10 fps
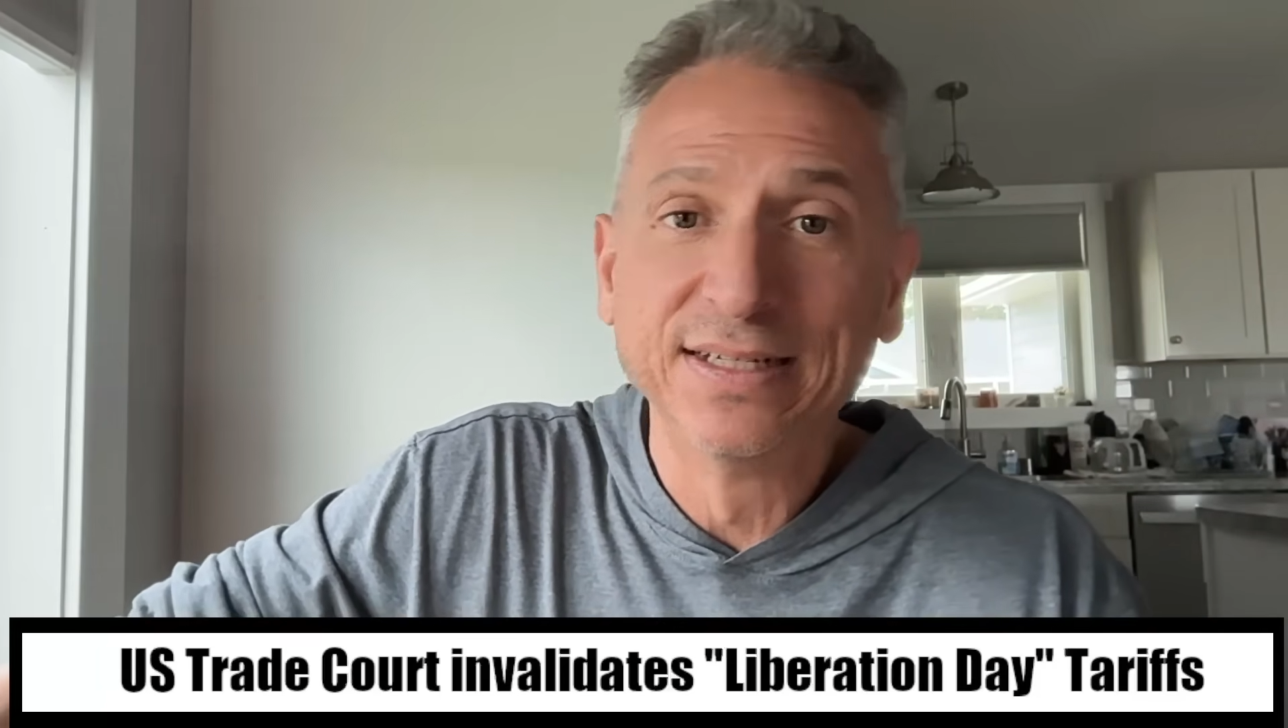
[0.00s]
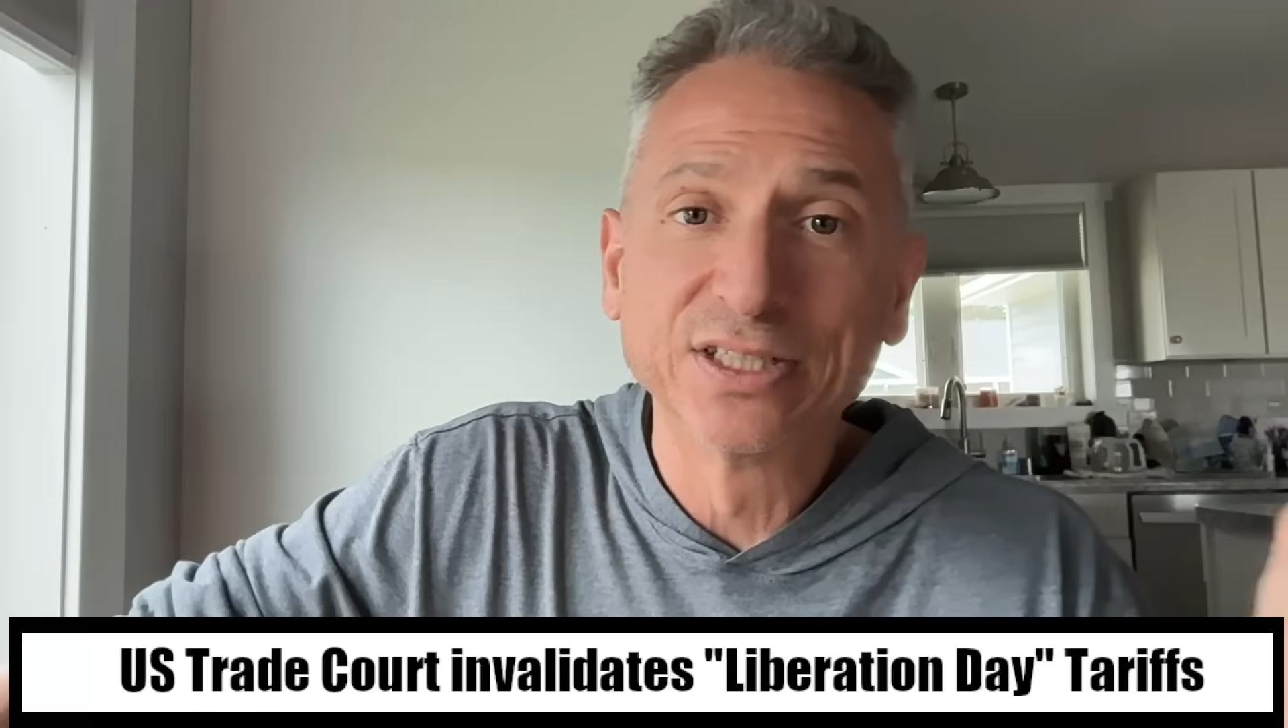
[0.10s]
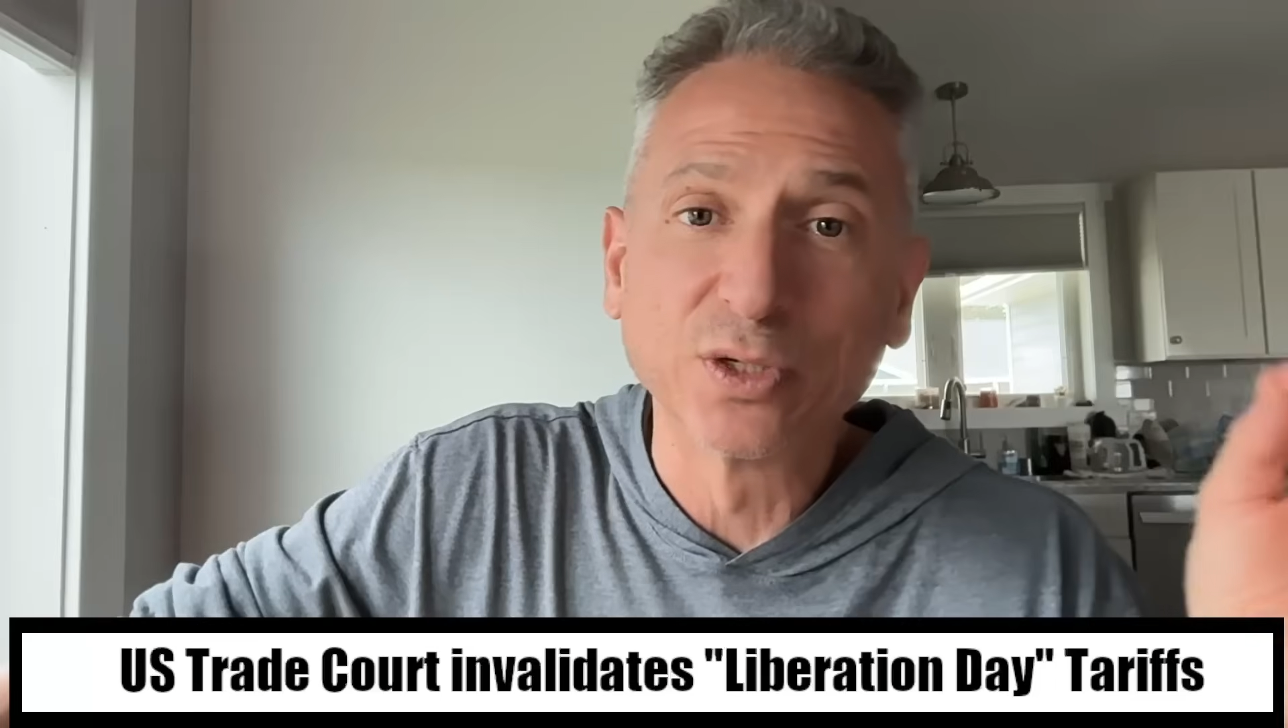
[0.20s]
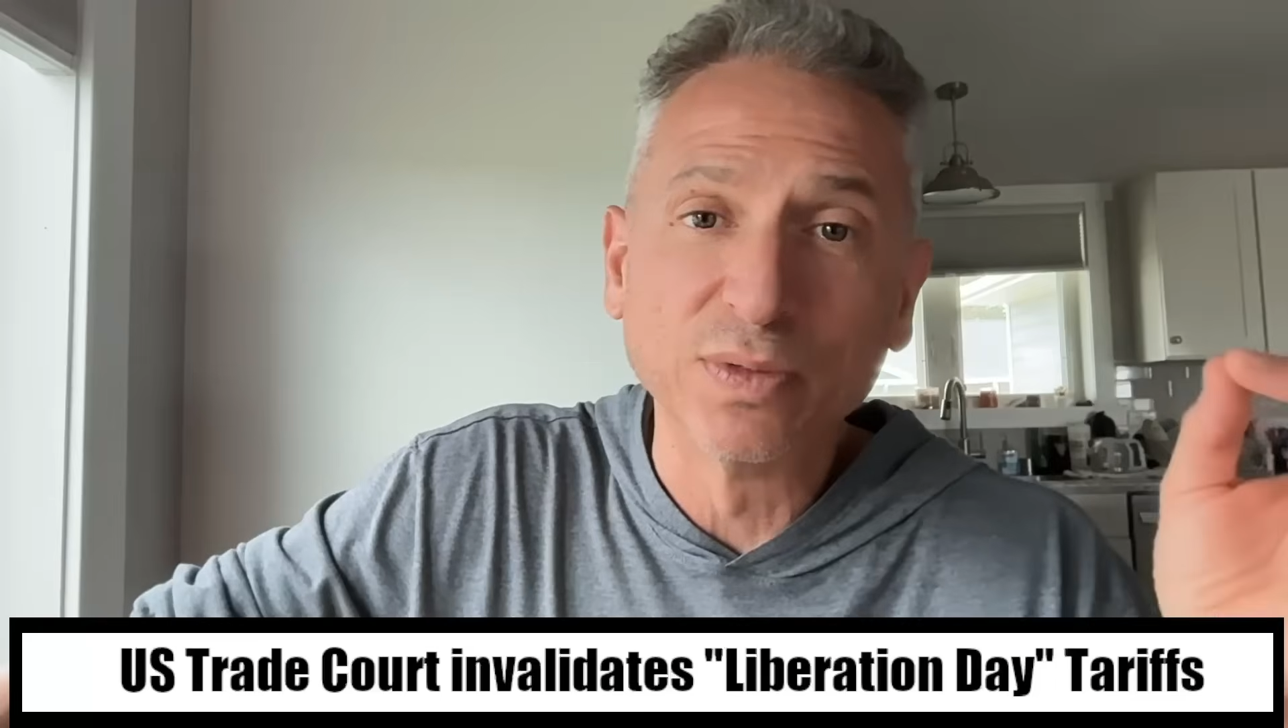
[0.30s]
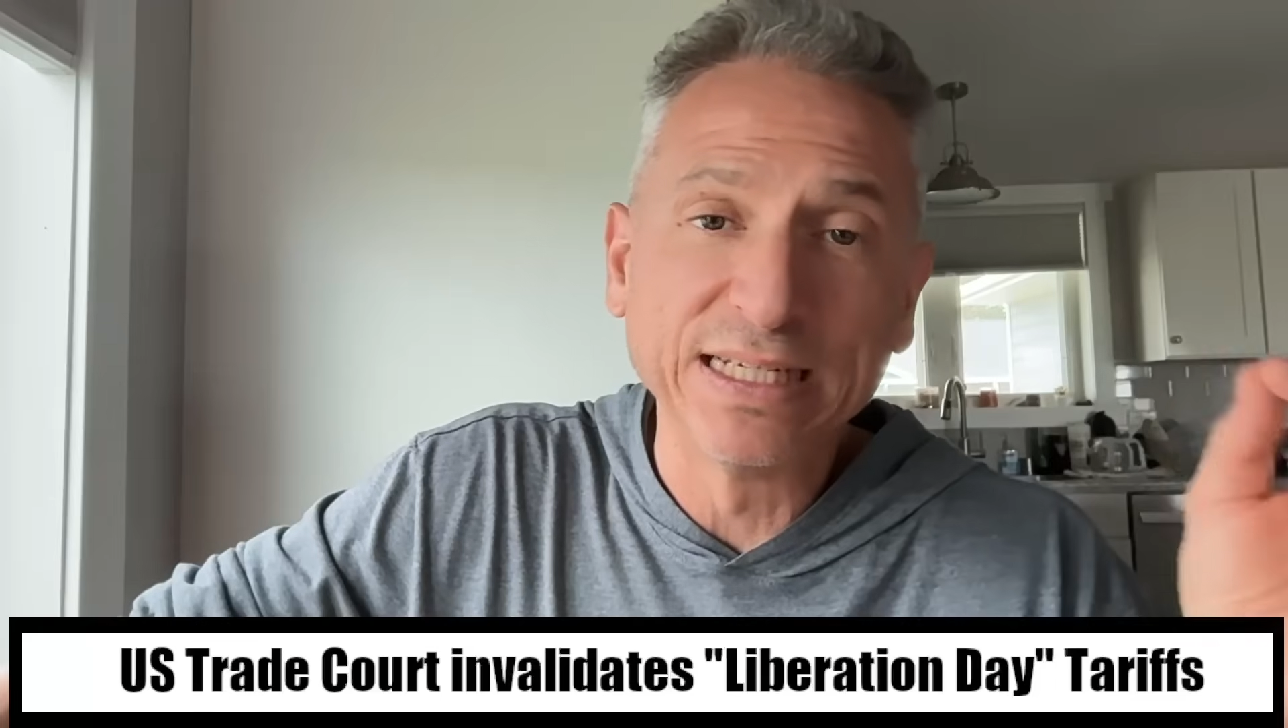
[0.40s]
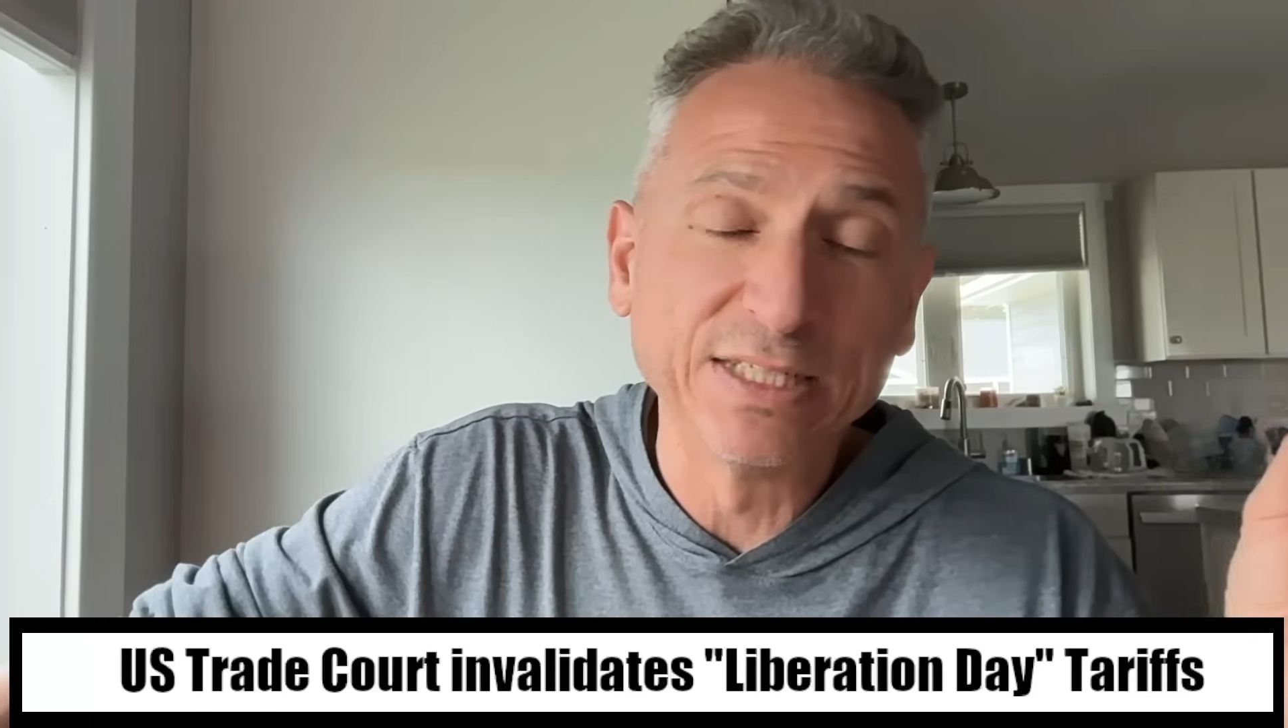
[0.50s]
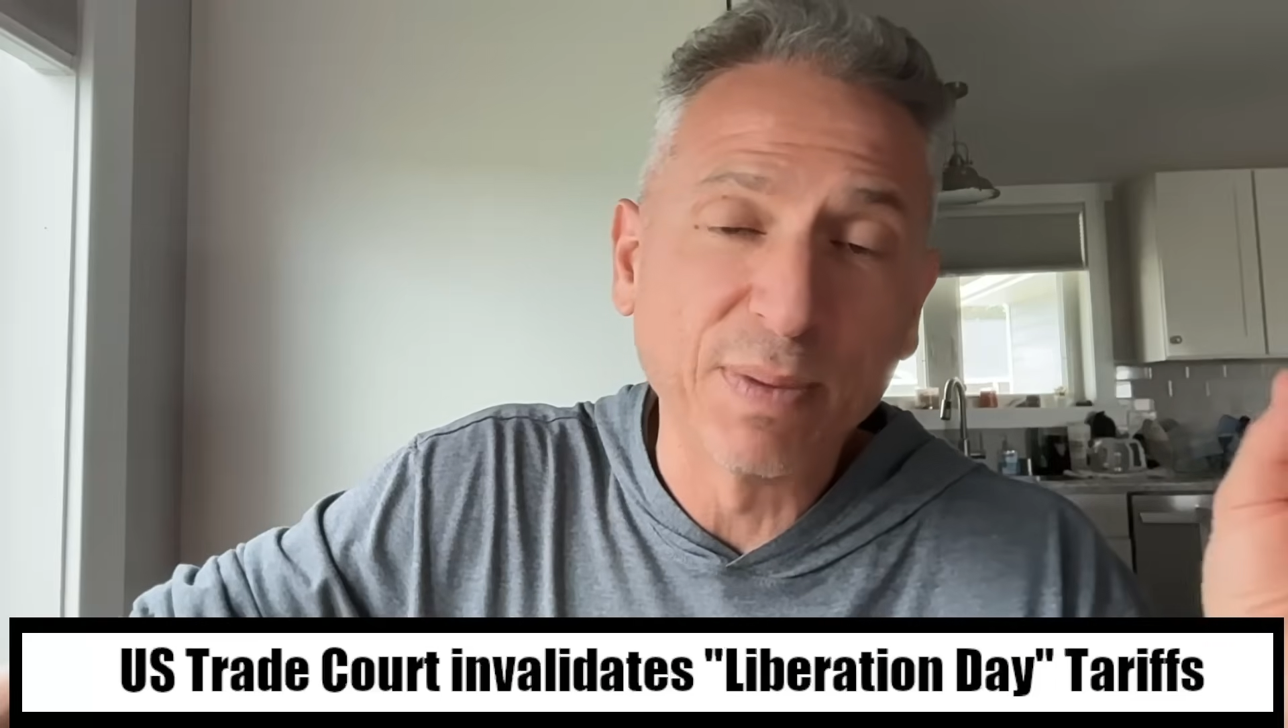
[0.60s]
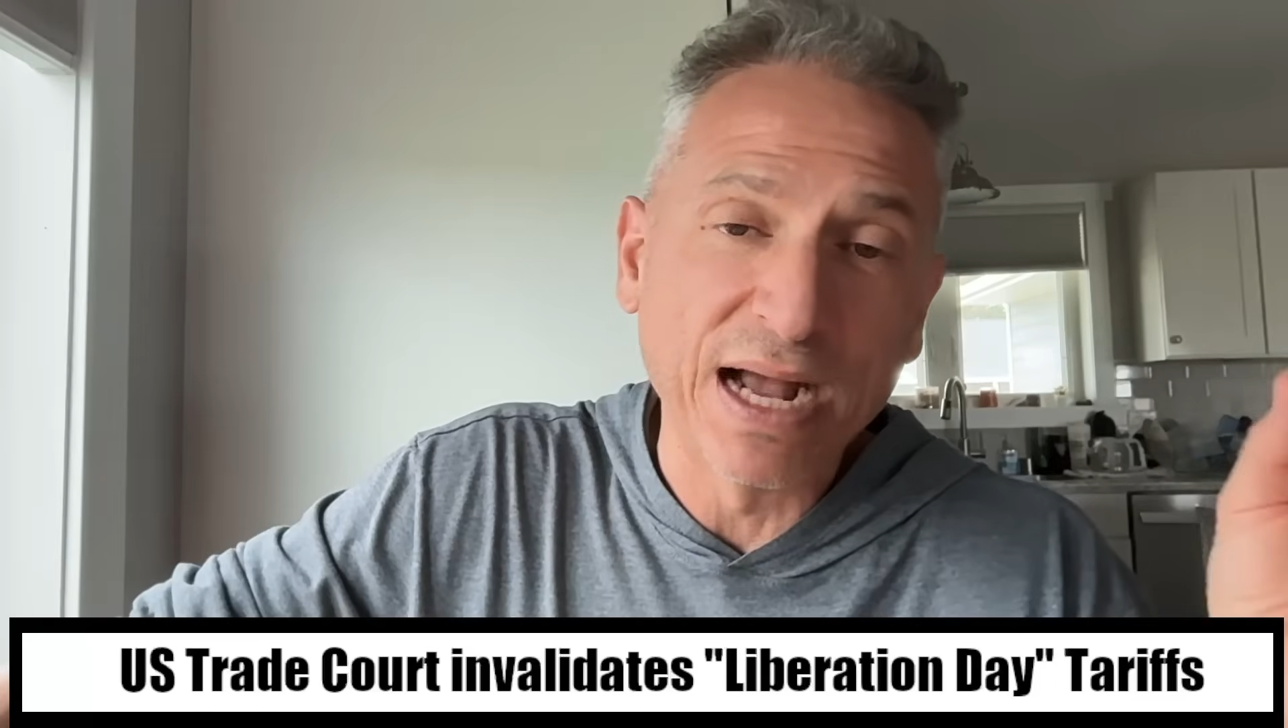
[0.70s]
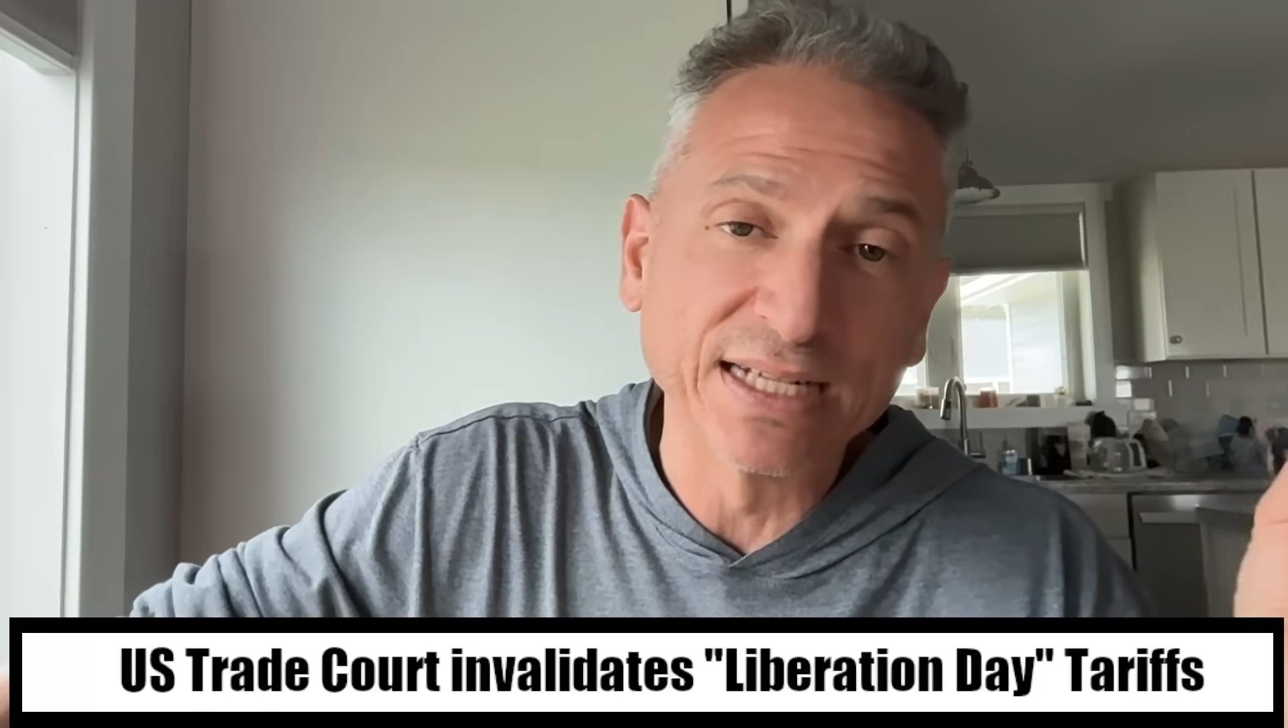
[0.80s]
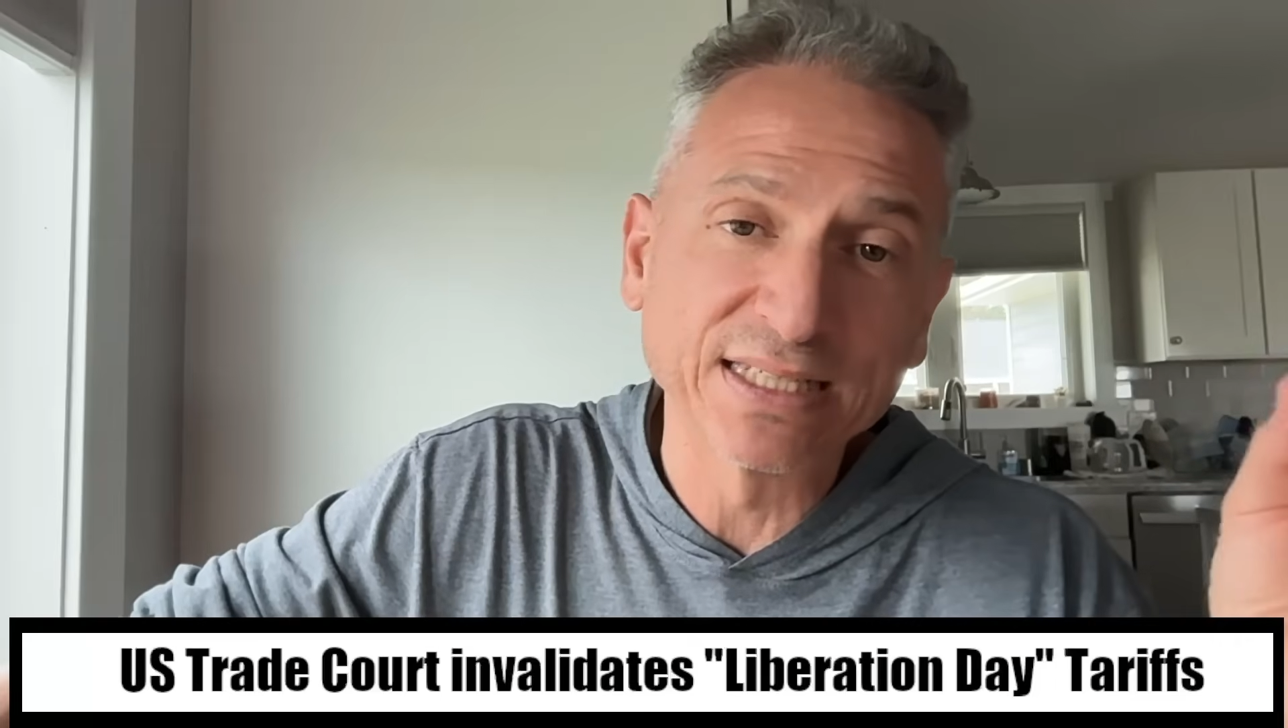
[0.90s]
So when these
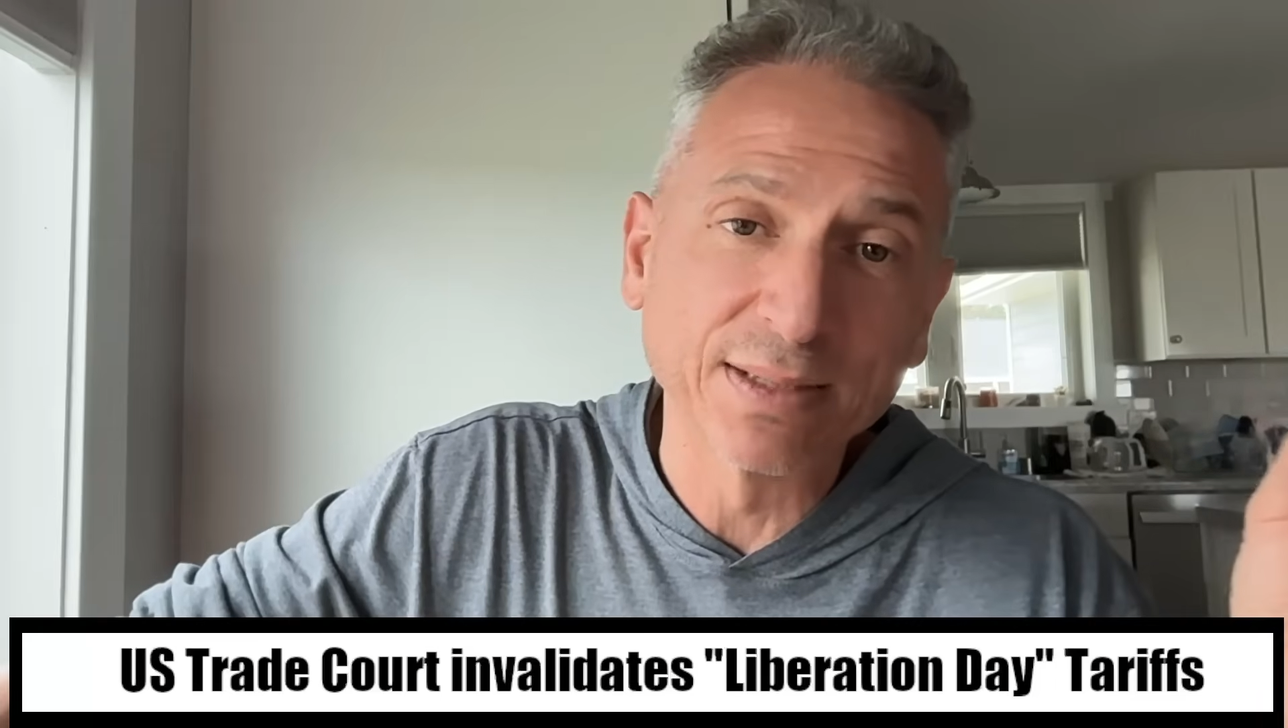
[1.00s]
bonds